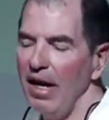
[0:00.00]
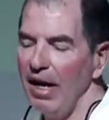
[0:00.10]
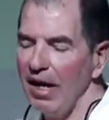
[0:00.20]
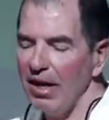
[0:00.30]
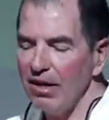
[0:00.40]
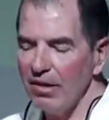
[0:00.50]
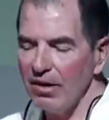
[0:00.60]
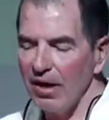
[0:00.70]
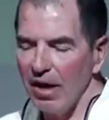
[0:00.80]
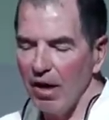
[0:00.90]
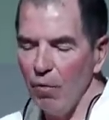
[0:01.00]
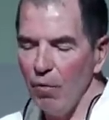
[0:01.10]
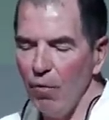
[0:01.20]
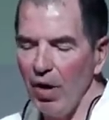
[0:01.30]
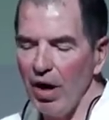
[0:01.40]
And uh,
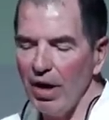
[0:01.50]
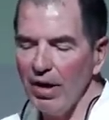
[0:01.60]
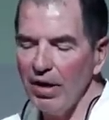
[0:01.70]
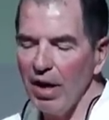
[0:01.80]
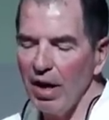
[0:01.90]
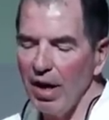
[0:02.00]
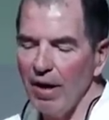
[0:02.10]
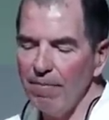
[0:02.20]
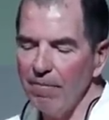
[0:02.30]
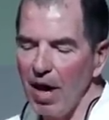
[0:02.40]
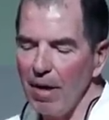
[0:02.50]
when um,